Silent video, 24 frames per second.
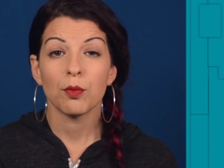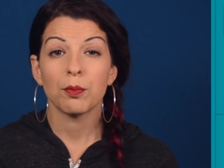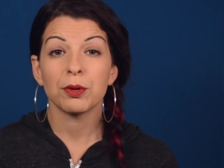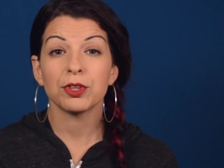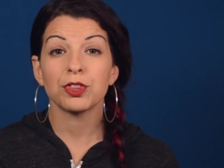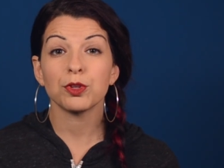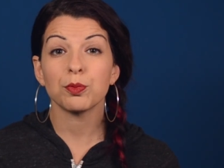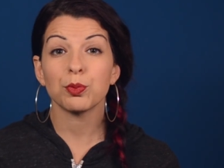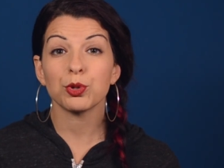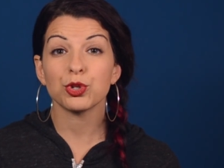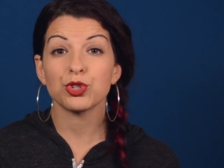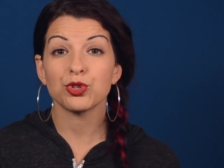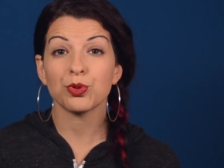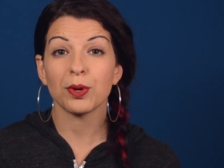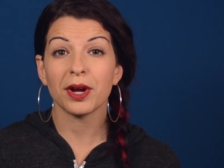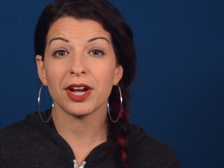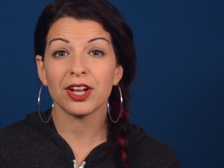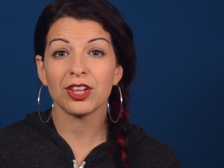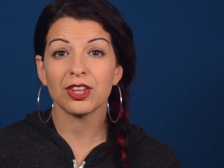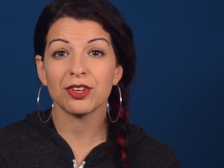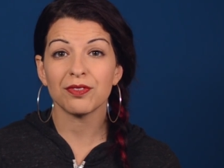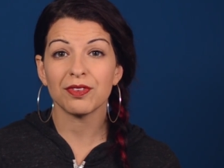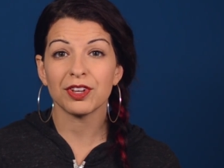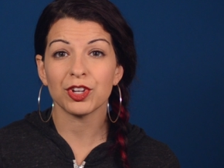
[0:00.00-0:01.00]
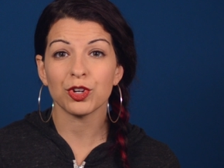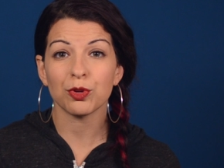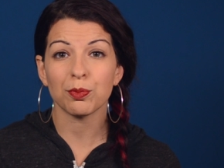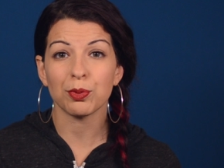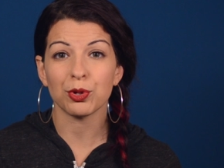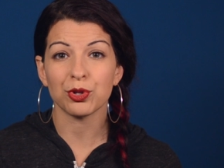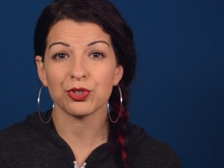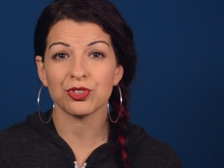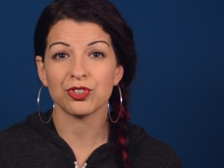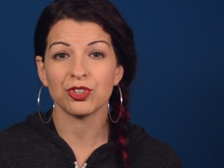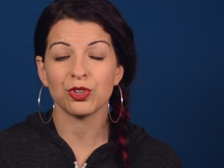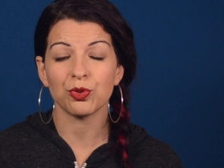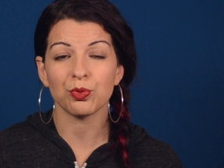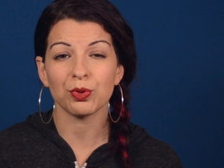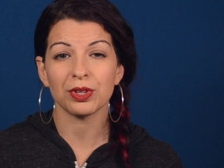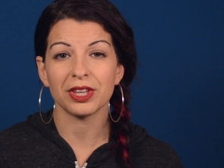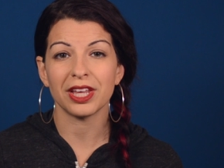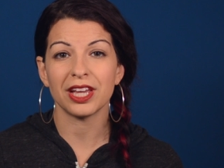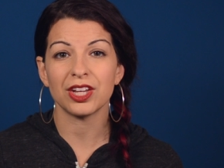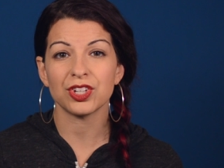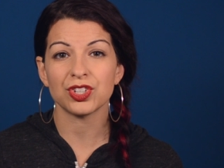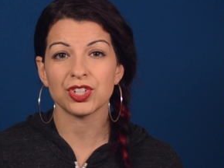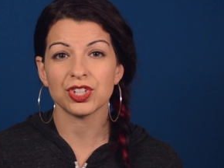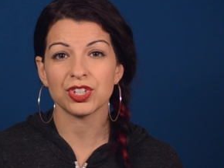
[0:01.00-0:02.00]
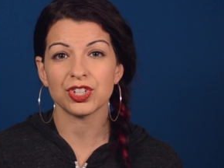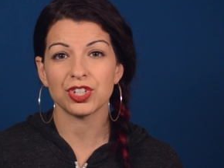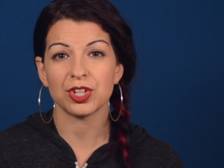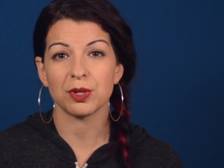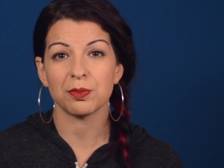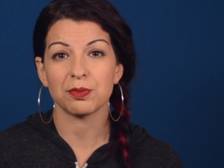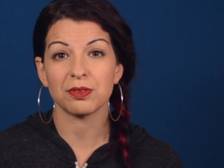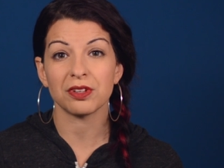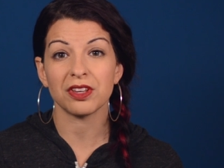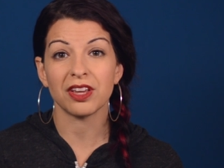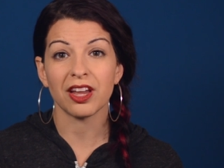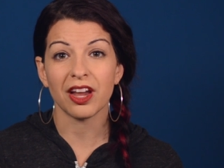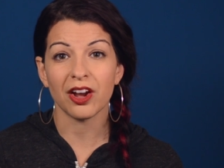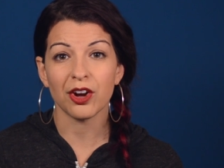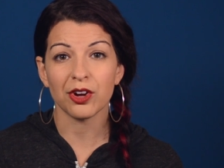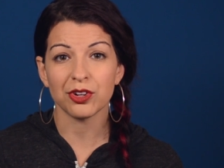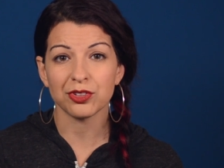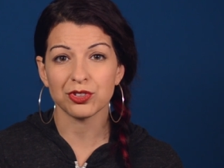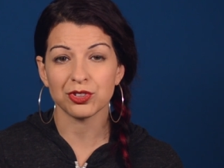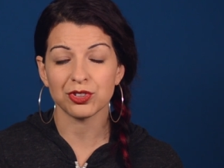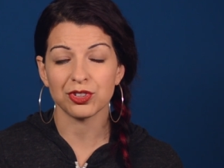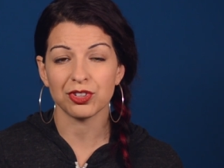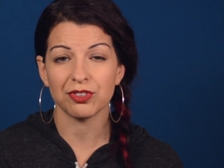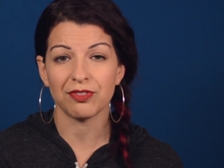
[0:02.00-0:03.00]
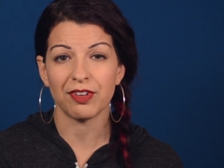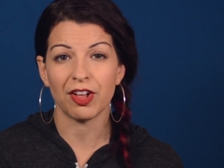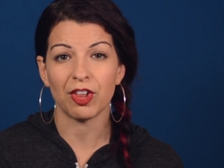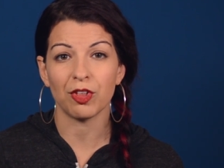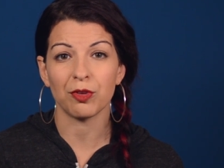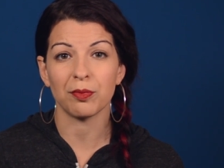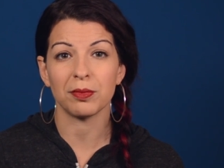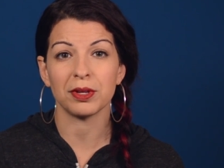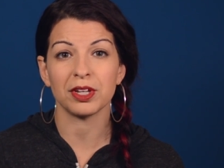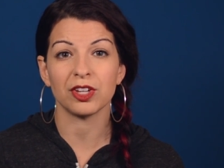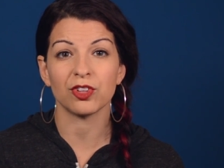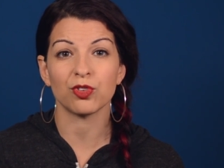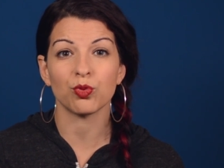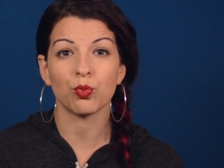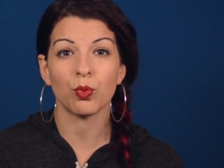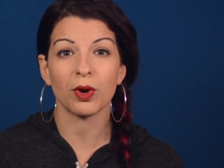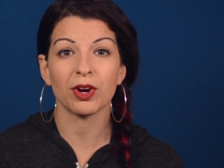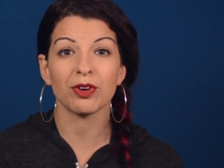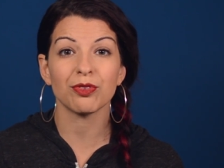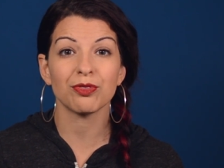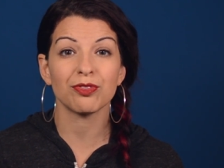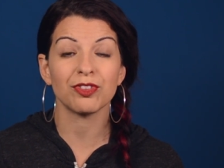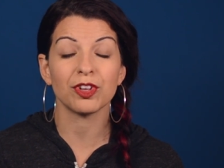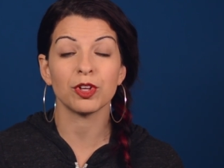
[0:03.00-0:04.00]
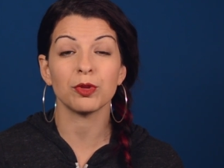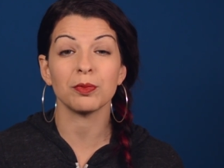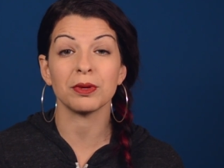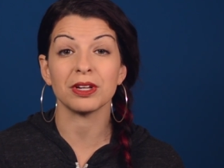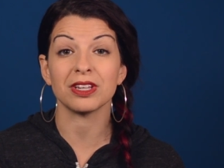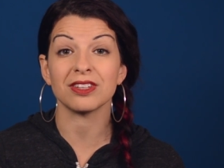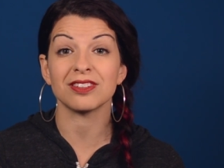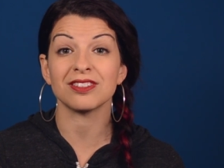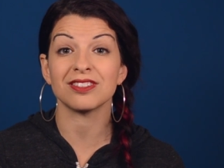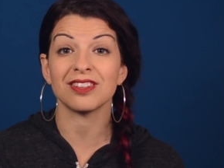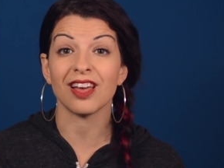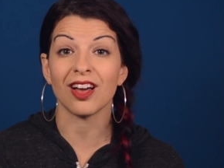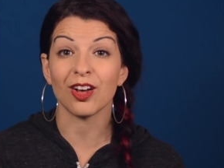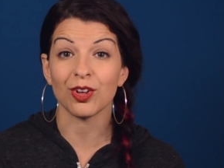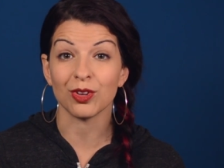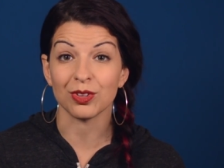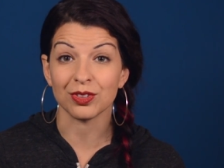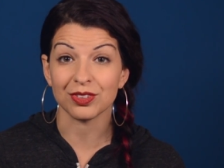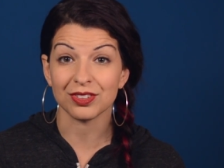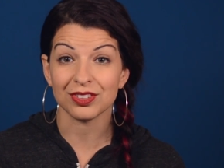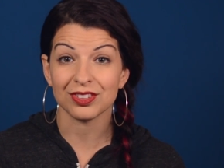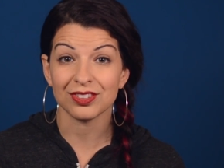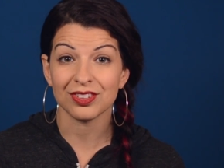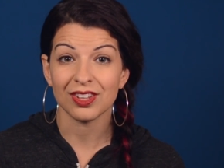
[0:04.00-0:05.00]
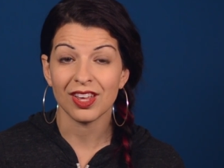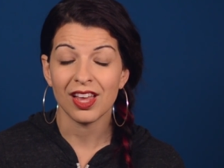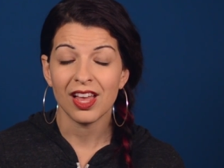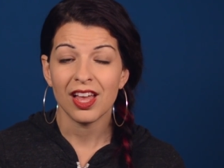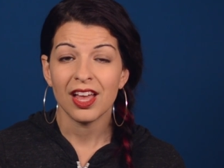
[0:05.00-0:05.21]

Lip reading: But the portrayal of interpersonal relationships and character development is where film excels.